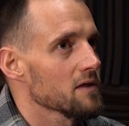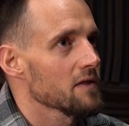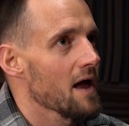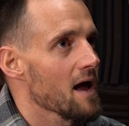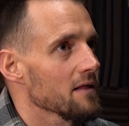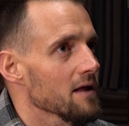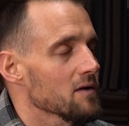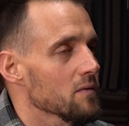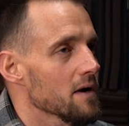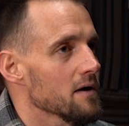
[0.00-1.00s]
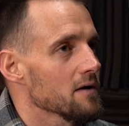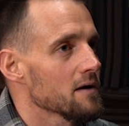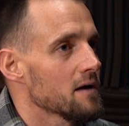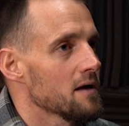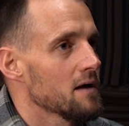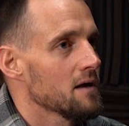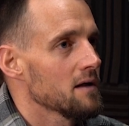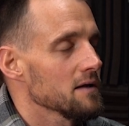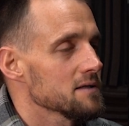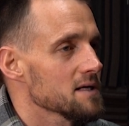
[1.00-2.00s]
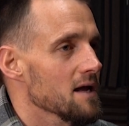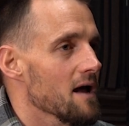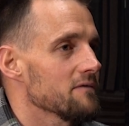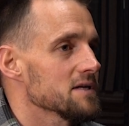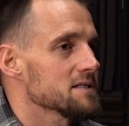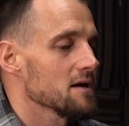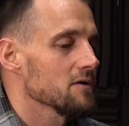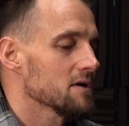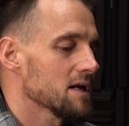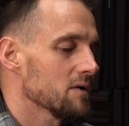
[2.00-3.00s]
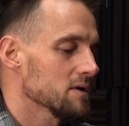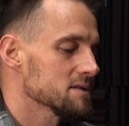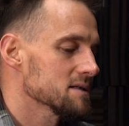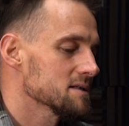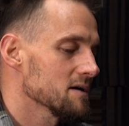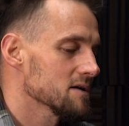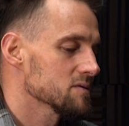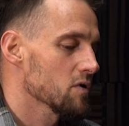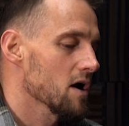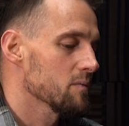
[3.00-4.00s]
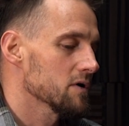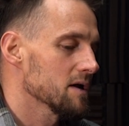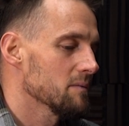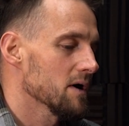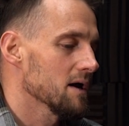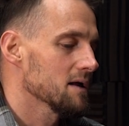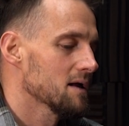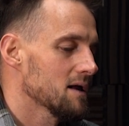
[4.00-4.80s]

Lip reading: that, like where, let's say I have a seller and he wants to sell this property, but